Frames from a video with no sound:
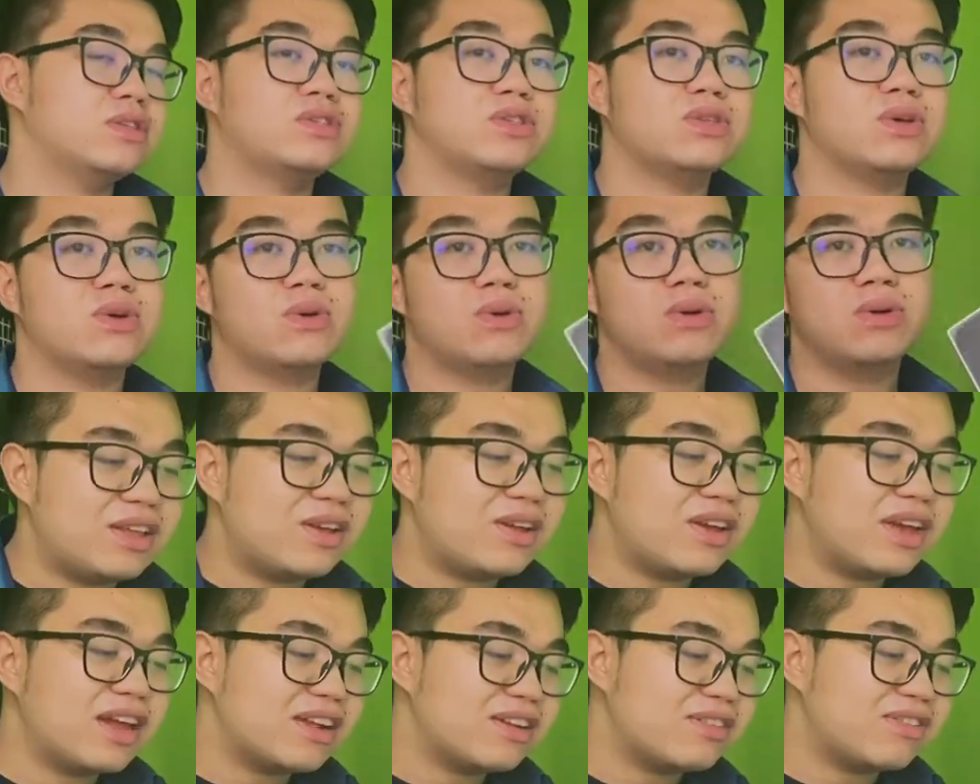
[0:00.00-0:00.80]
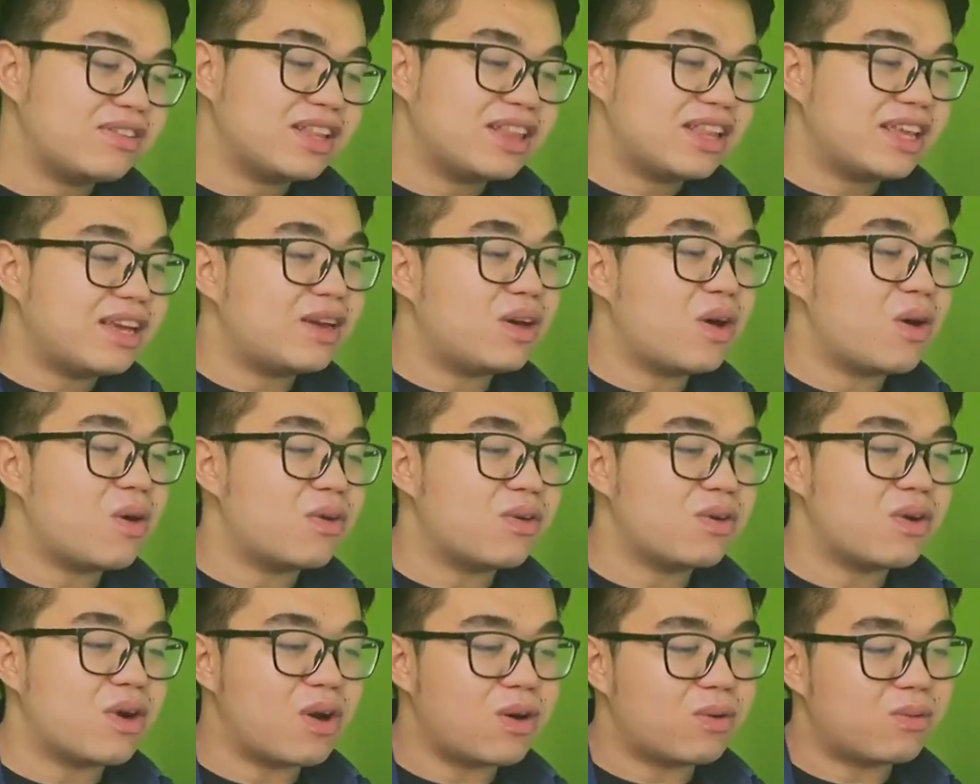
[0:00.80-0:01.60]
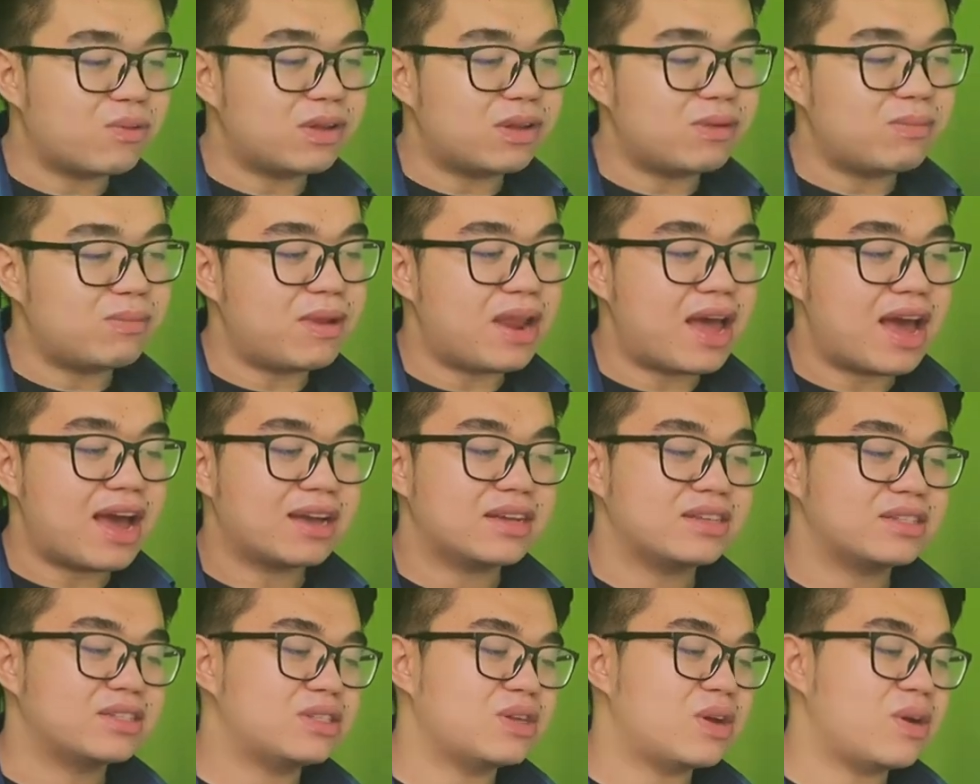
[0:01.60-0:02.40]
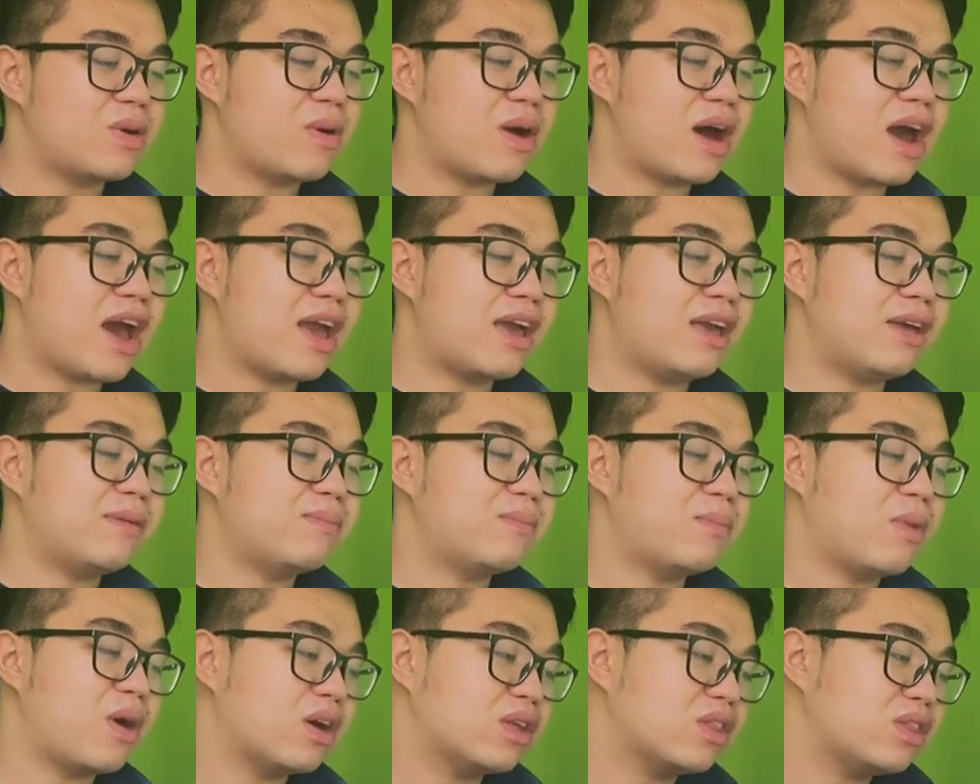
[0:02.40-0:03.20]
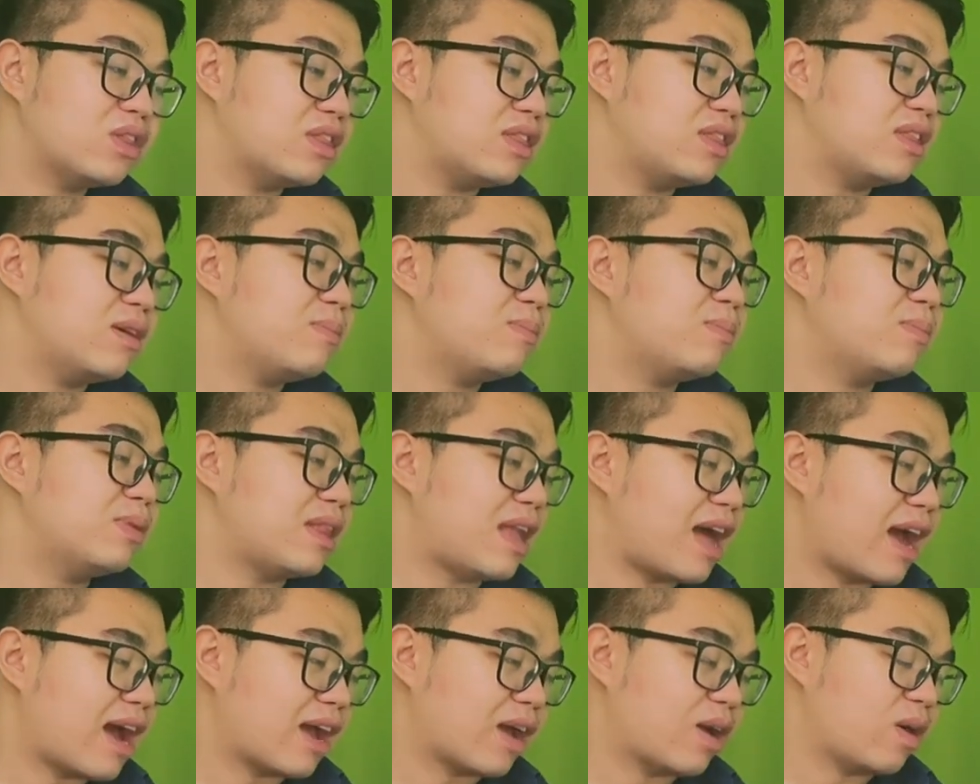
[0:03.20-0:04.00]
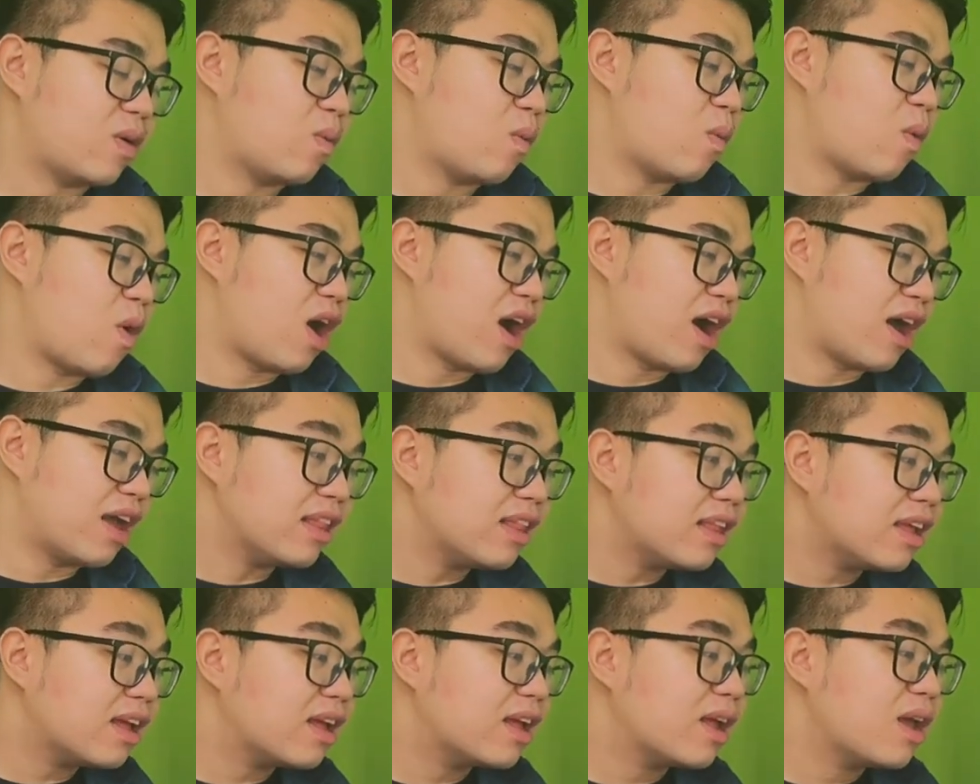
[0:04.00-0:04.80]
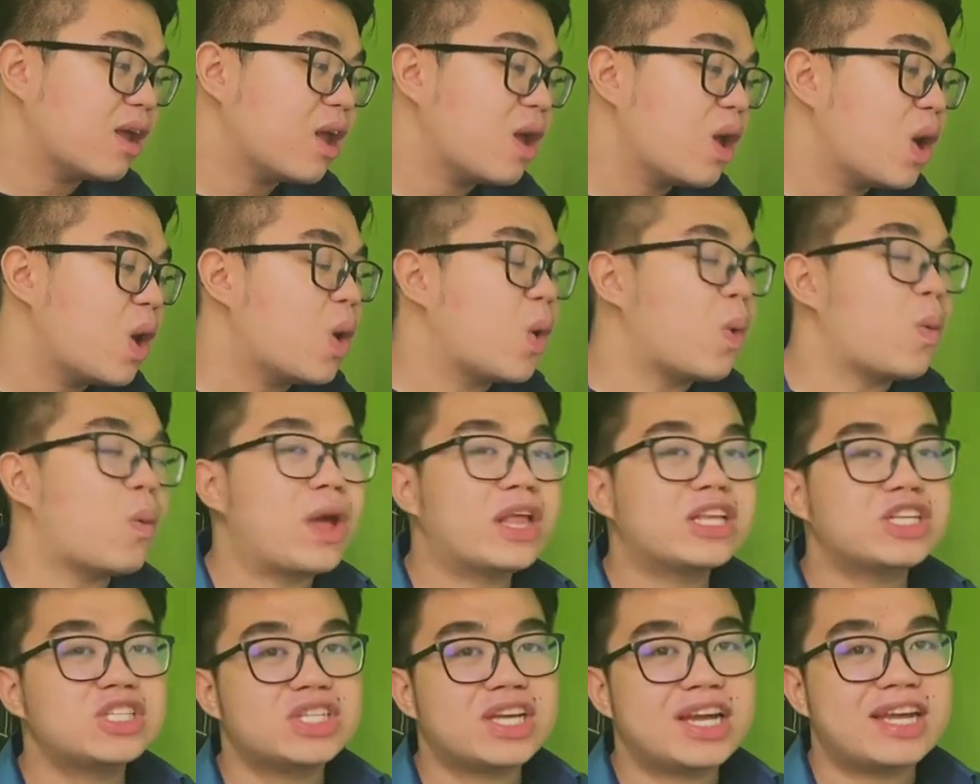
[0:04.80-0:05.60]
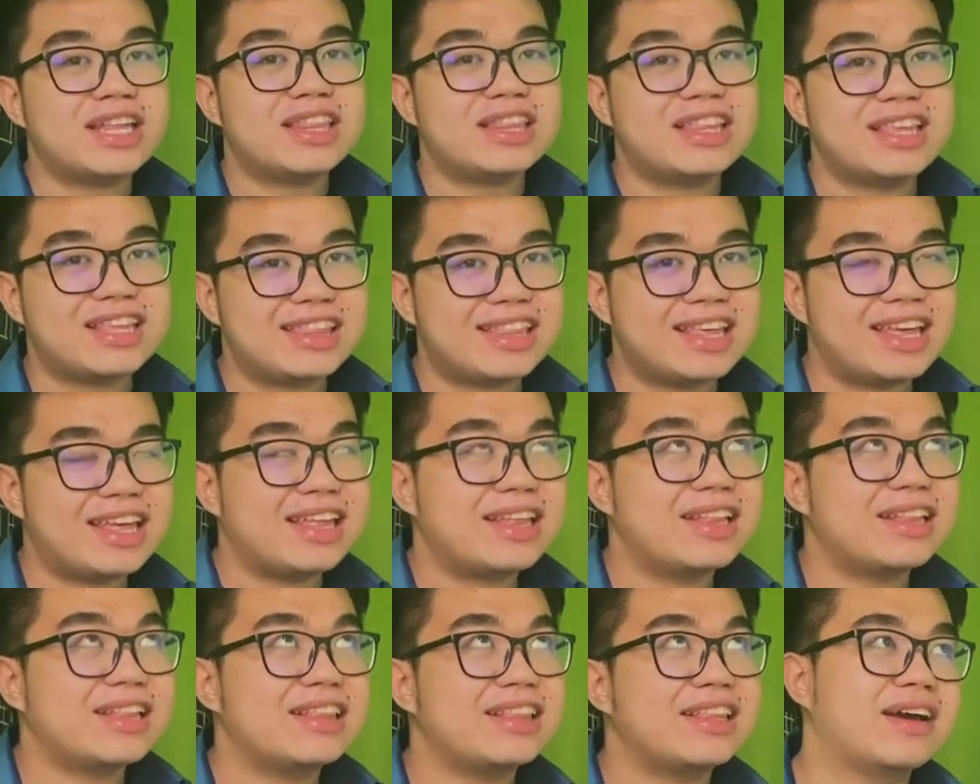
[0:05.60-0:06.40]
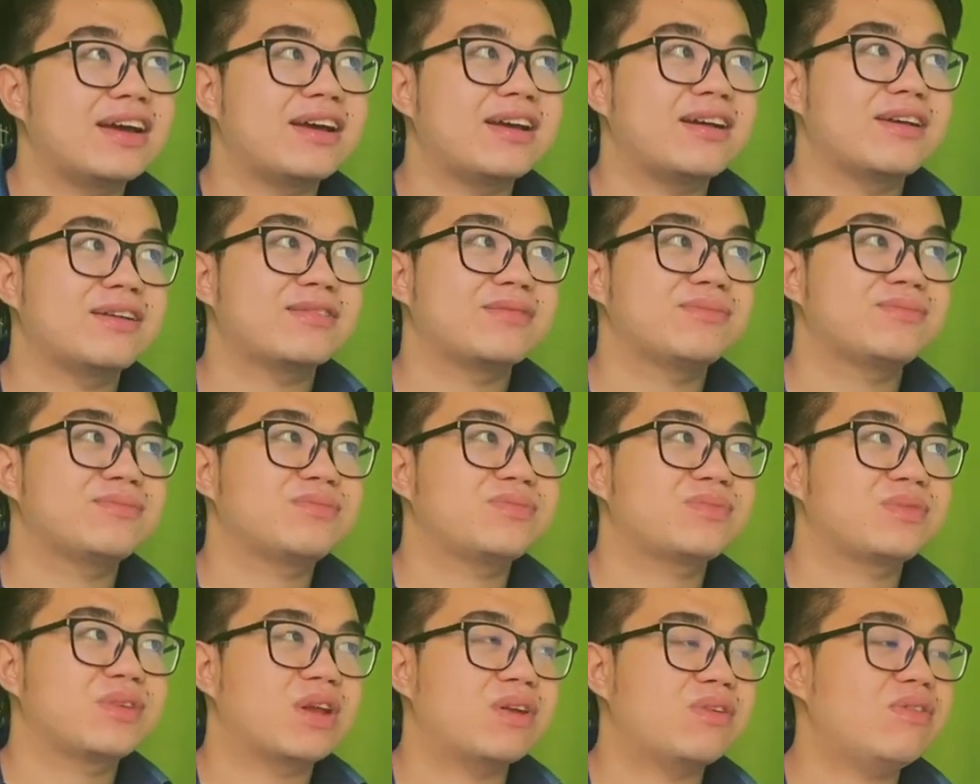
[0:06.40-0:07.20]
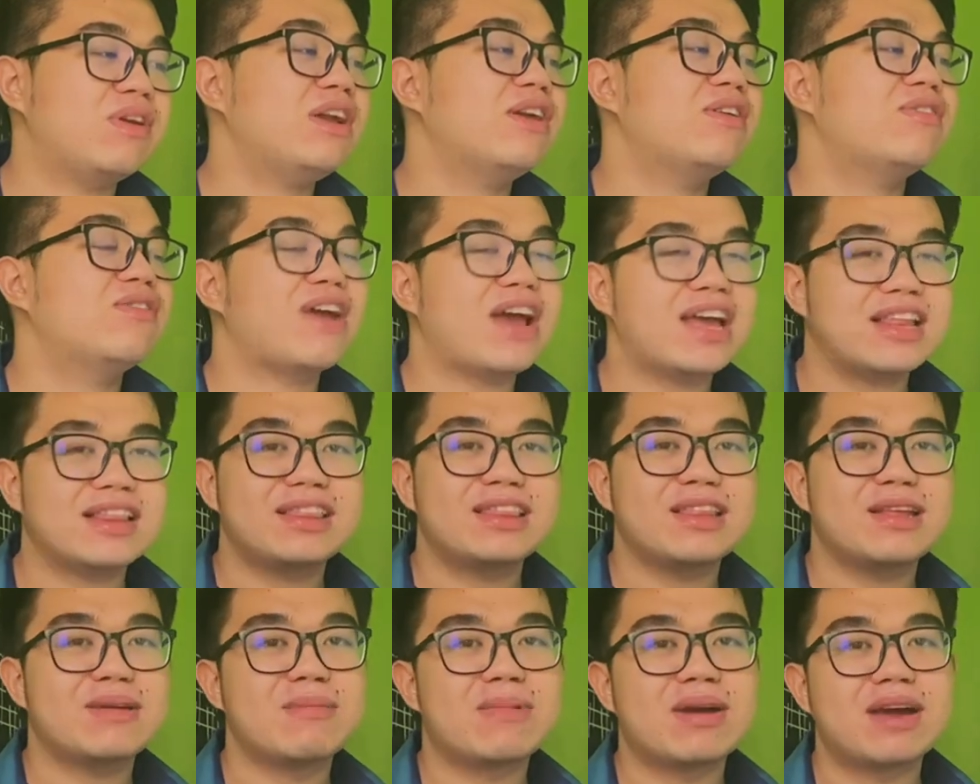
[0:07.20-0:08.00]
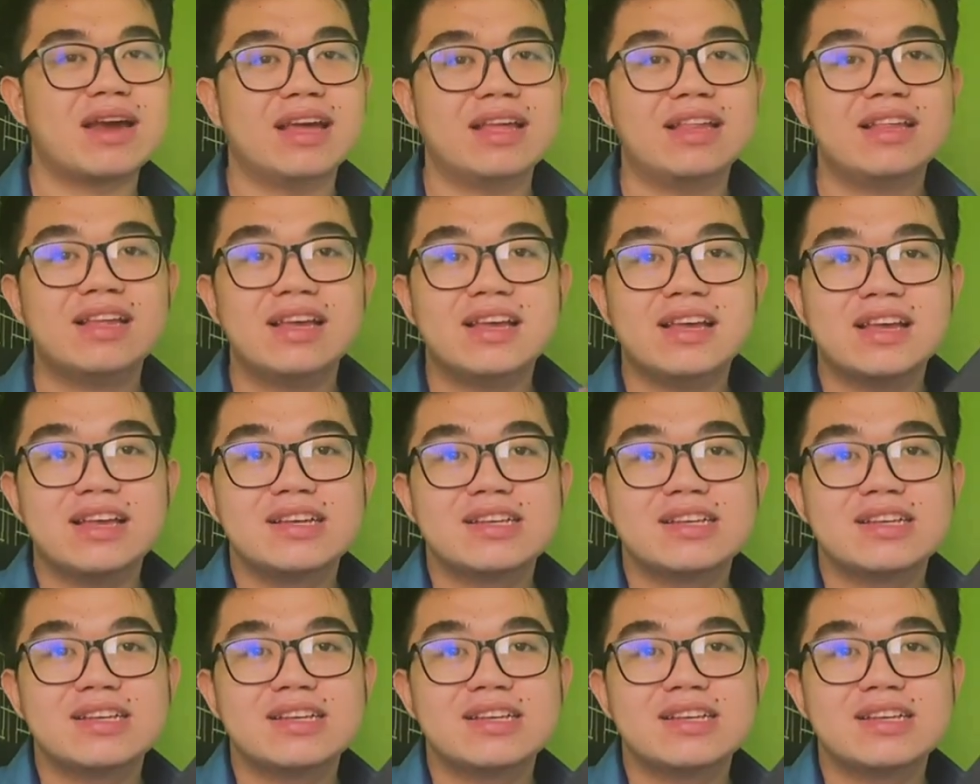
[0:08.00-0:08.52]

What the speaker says: So you can't really go wrong with black. So I bought the black one, which I didn't regret naman.